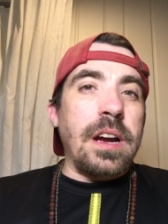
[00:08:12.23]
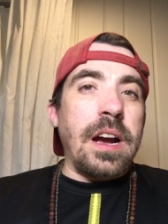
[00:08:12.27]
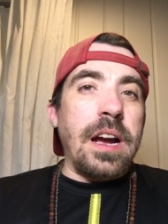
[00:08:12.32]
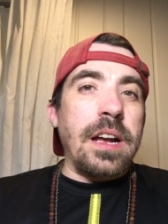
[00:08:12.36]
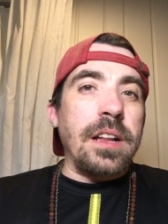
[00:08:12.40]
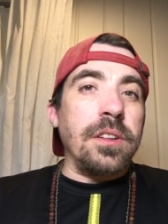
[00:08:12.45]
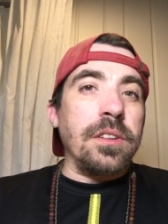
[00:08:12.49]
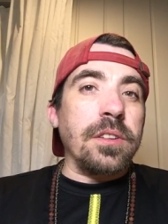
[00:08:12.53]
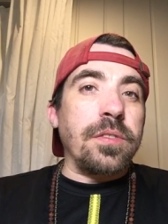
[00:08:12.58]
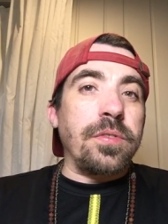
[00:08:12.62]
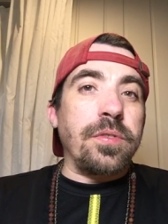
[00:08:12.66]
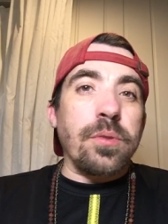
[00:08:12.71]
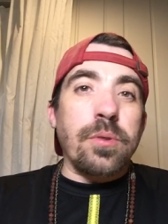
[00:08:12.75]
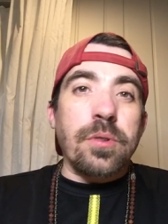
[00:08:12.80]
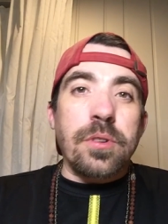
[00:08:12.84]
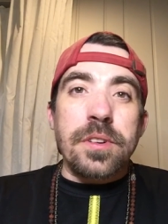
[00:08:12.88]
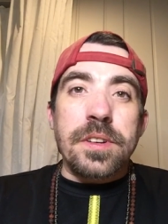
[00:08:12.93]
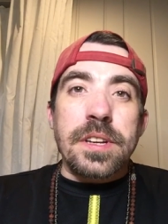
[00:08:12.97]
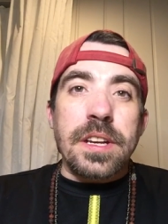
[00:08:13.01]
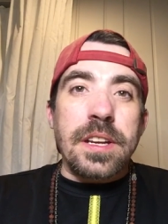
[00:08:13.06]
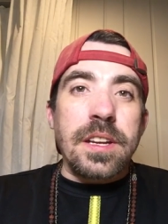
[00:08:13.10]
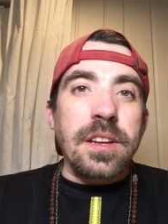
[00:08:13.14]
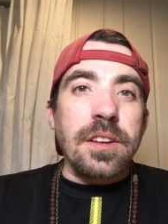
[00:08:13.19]
I look
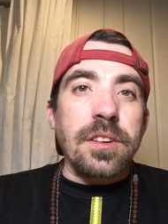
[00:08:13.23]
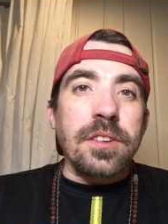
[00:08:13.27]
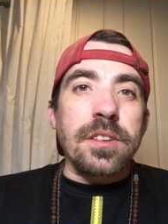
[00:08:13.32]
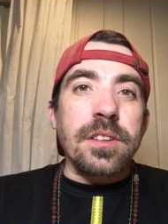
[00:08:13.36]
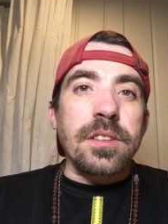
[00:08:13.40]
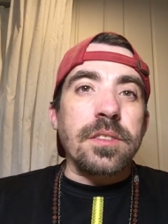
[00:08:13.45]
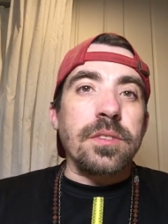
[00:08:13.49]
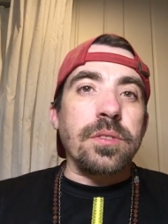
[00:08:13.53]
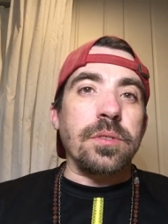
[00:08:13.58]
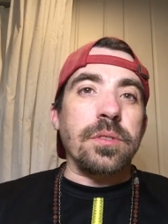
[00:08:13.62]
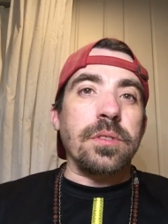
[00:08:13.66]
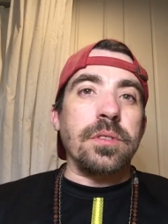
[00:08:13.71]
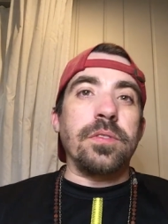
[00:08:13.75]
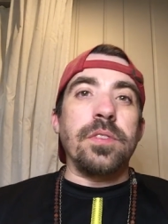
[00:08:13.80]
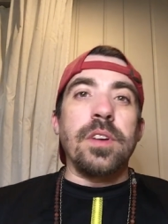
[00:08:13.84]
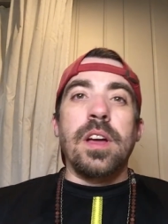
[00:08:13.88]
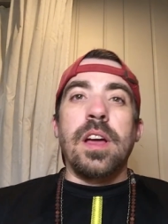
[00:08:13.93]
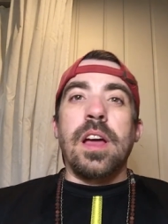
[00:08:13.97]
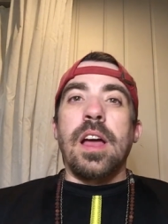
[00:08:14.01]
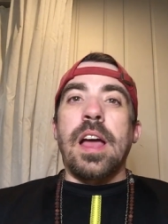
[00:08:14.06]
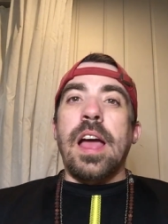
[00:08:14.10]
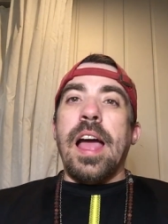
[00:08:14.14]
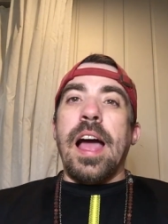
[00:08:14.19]
forward to hearing sort of
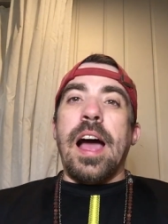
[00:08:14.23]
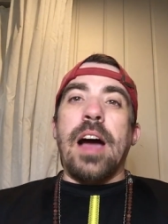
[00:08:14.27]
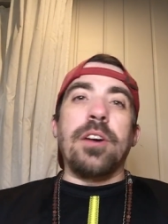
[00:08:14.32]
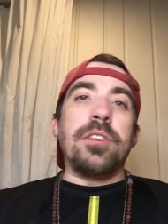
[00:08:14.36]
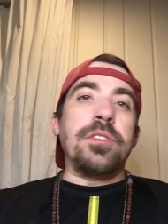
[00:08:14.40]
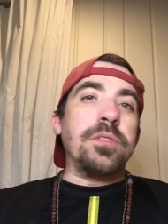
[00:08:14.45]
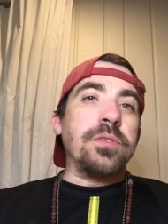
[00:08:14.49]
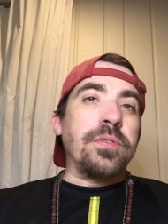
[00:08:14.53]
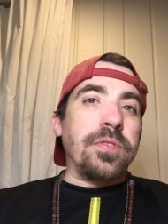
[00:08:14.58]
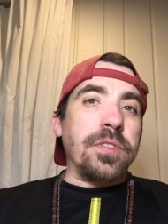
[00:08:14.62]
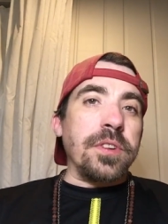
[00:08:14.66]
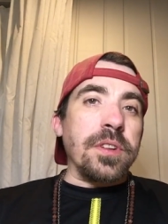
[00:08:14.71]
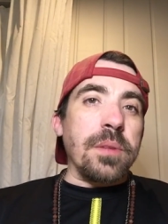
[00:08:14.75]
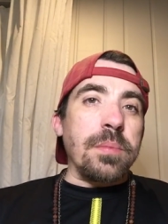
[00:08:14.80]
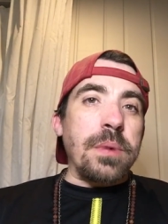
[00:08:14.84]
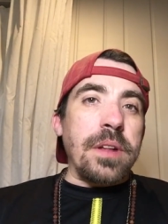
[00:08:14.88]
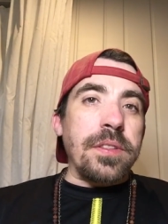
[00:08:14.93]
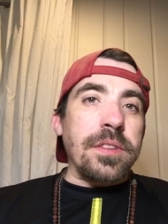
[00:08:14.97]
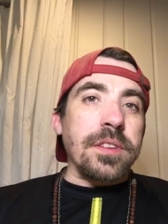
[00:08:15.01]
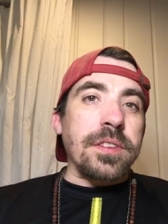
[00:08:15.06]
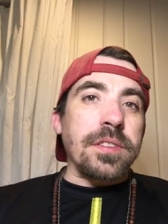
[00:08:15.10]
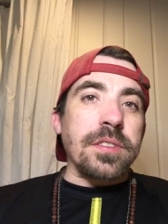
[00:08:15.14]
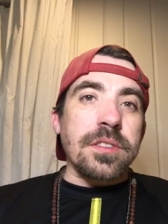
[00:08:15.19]
how you feel
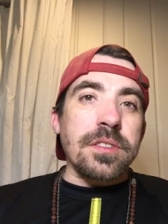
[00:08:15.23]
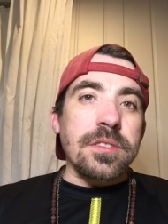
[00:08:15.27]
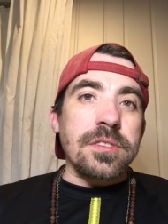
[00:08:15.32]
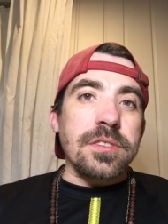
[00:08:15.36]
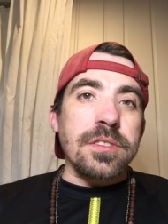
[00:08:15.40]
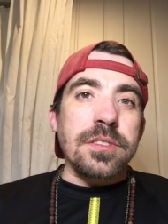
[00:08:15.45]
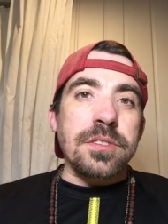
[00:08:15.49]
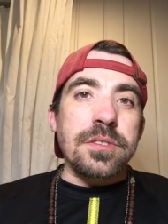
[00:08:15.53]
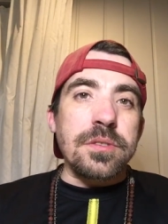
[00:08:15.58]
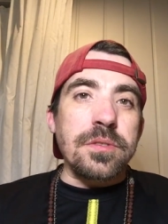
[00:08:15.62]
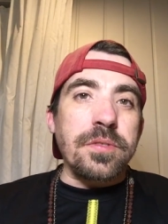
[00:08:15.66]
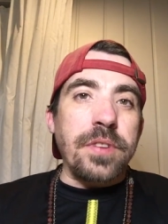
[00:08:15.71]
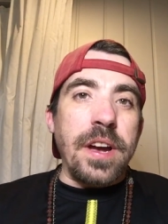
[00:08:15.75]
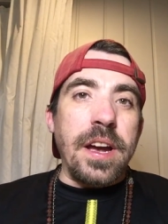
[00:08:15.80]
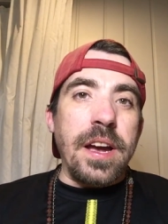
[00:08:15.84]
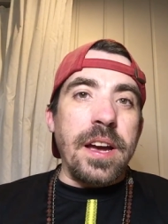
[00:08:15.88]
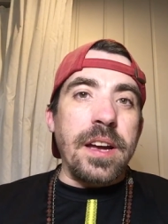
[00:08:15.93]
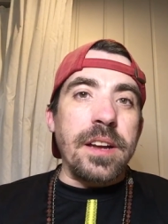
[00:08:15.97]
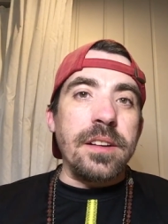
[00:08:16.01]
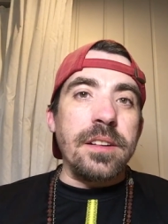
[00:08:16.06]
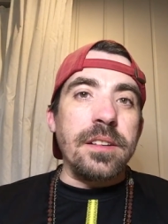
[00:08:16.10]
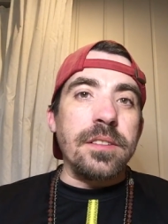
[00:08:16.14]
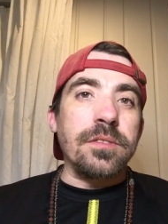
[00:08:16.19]
about the surgeries you've
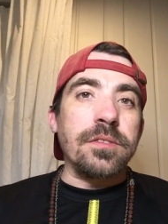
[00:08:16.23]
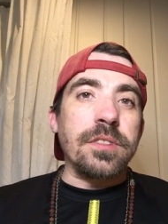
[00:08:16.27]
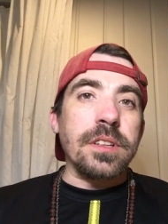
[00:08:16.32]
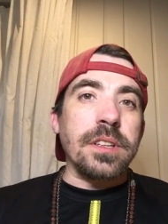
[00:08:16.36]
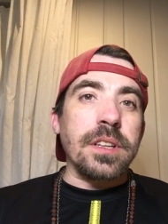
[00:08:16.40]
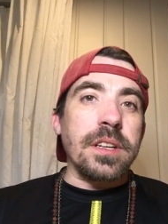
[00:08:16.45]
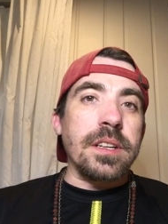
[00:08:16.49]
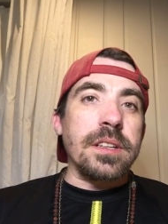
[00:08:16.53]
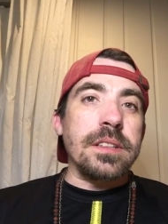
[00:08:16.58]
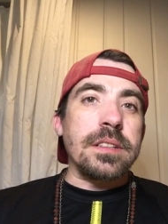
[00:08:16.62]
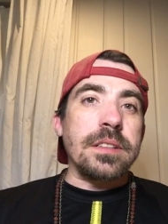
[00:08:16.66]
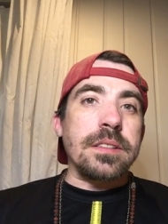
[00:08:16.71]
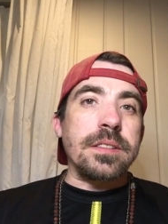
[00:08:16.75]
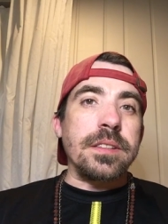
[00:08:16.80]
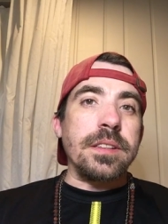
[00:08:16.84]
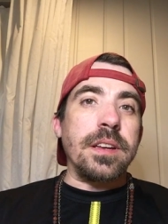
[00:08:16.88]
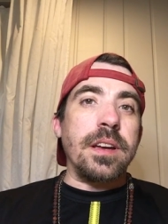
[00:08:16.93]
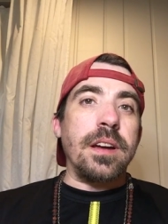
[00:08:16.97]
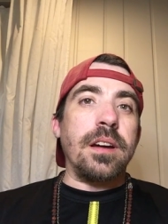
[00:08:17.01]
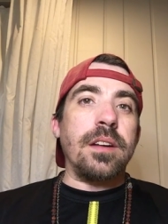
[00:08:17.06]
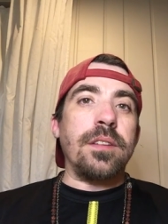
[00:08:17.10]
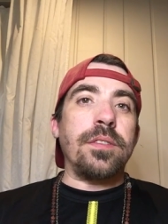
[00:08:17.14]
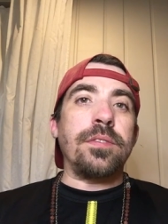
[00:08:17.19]
had related to
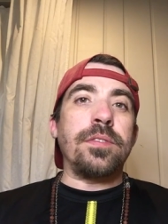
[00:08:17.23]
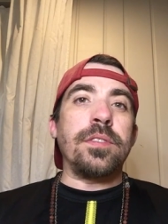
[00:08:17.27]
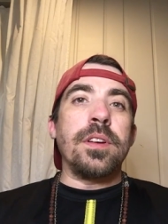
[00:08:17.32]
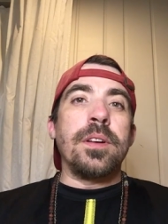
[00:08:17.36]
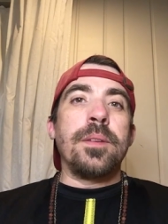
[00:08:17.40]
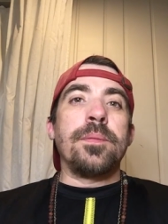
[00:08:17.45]
CF.